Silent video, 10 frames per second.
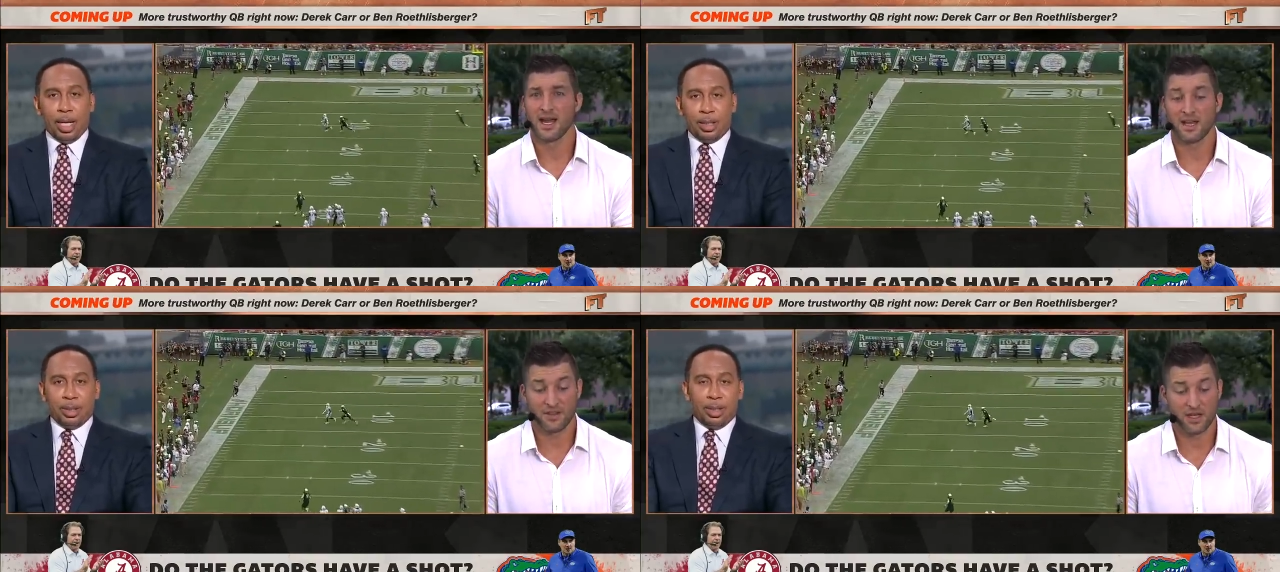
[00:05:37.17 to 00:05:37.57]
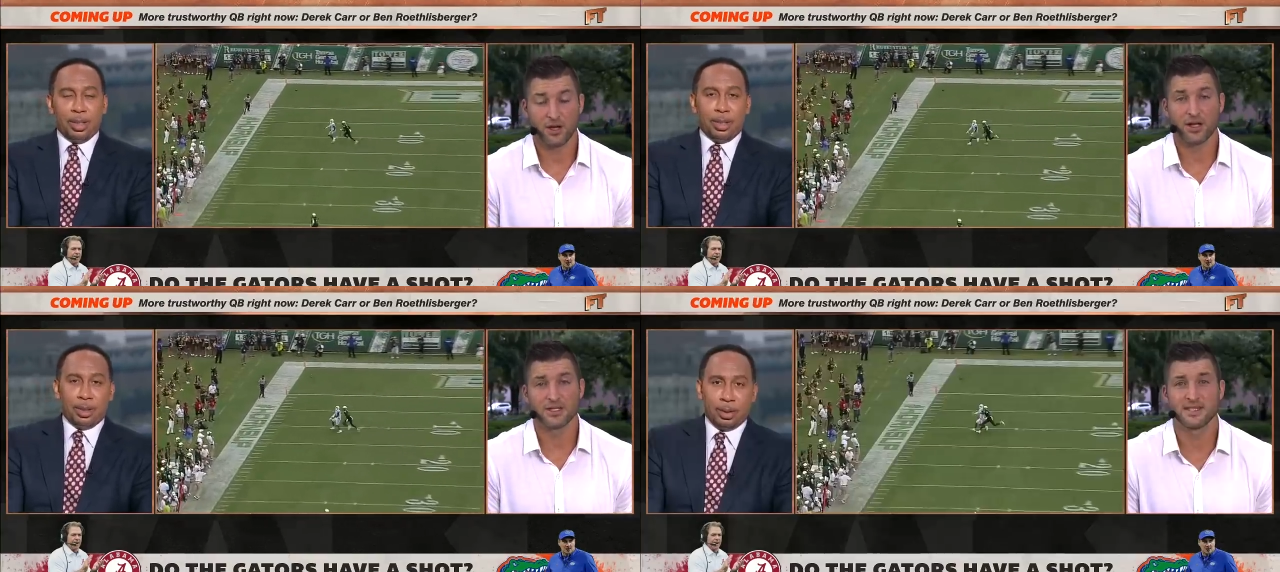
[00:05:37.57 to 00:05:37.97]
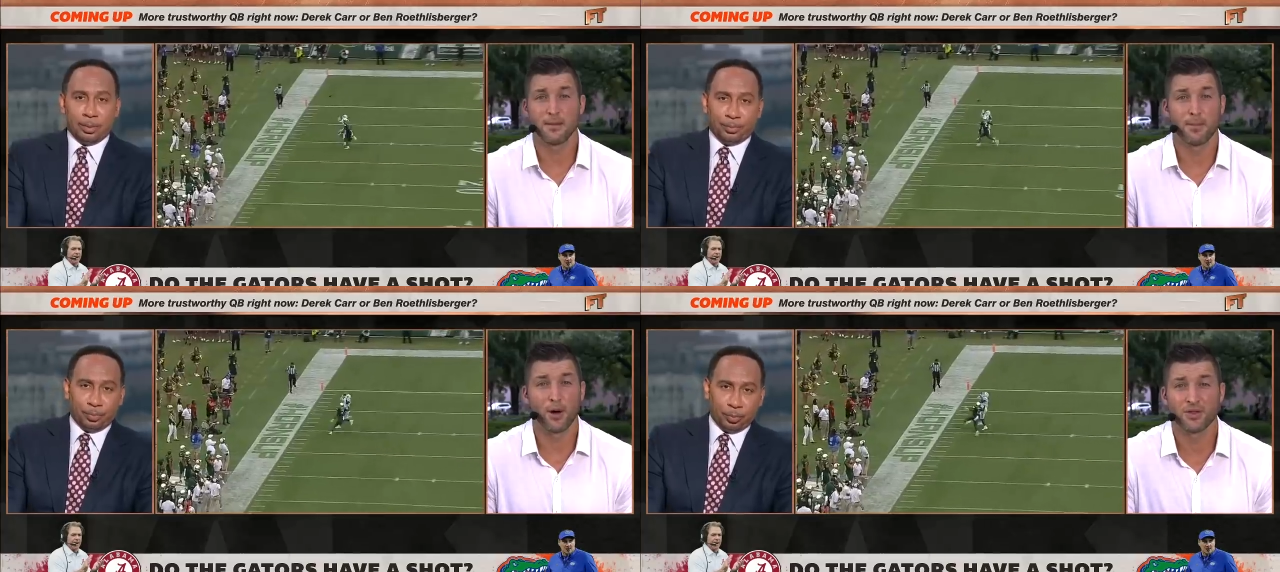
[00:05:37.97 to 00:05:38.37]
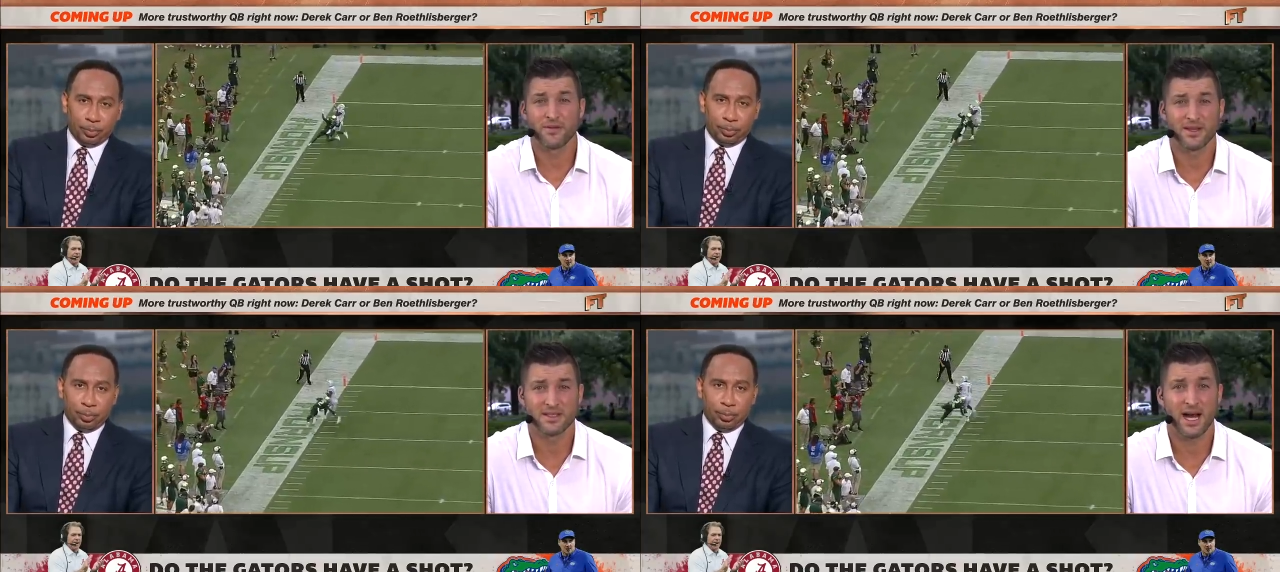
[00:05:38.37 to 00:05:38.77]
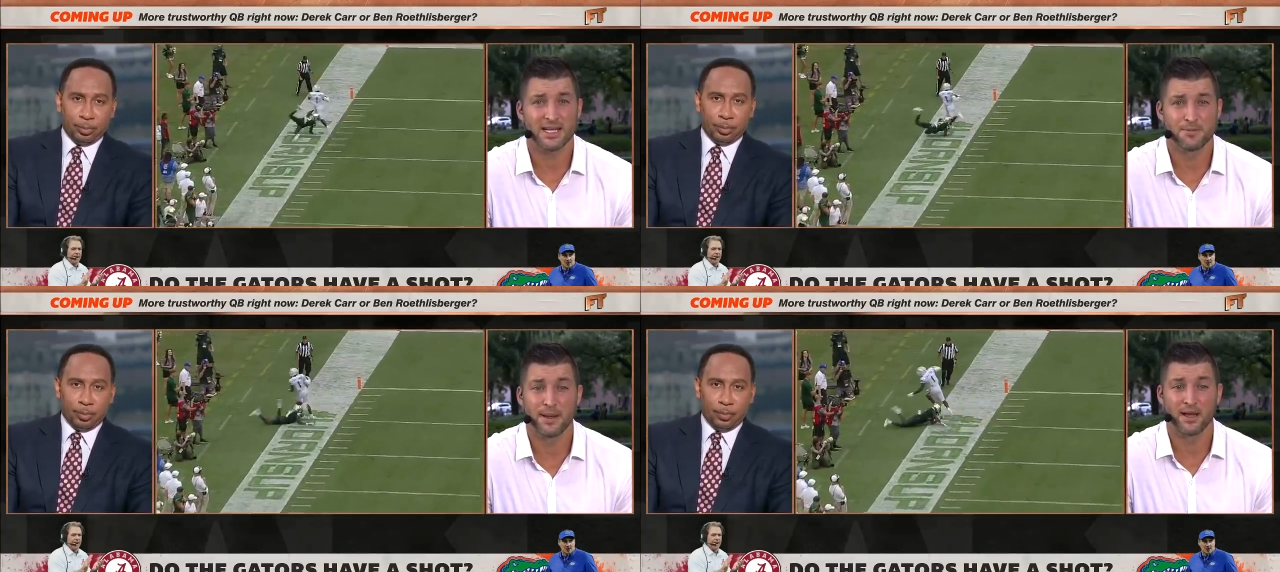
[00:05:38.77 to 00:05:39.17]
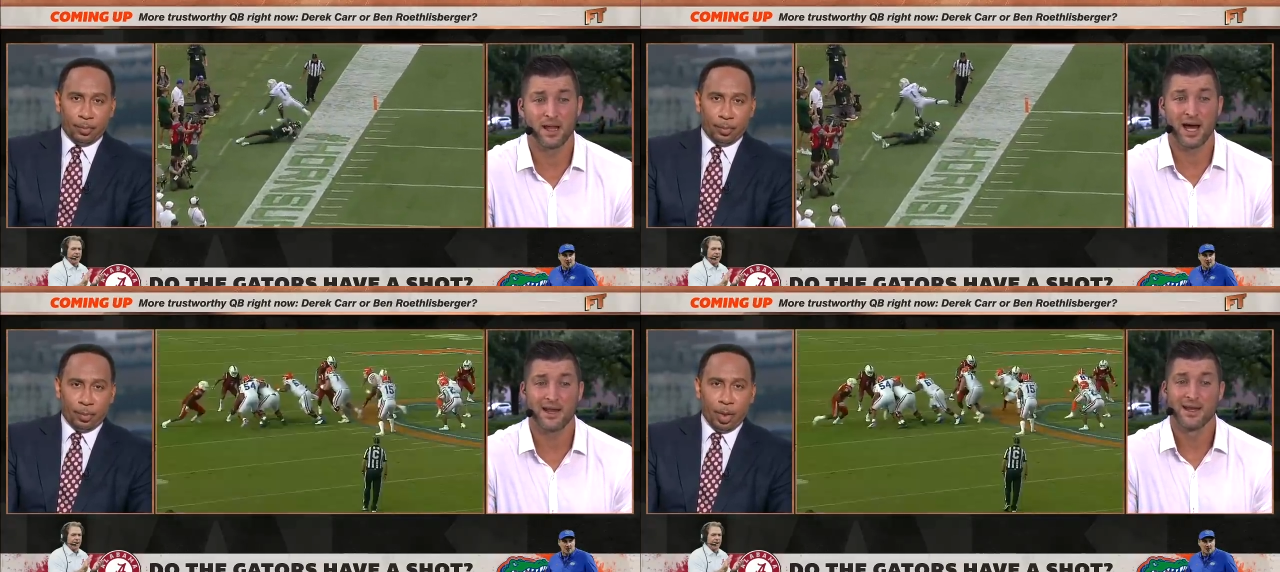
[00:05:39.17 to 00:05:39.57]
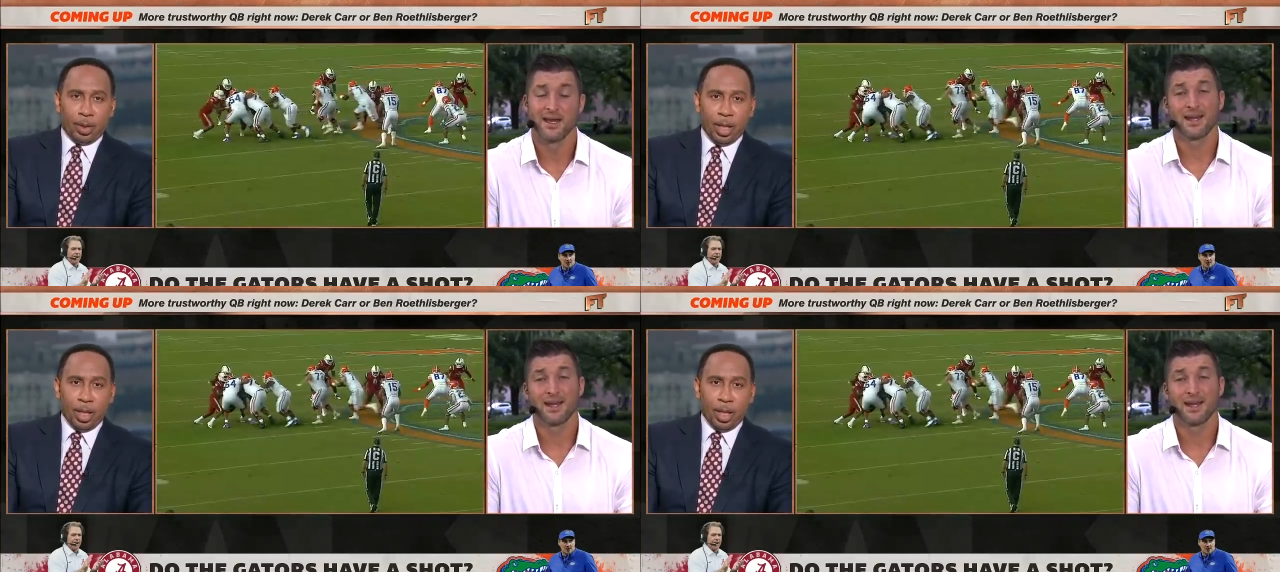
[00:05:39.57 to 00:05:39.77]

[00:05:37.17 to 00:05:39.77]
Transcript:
Speaker 1: And okay. I think you're going to see both of these guys play a lot.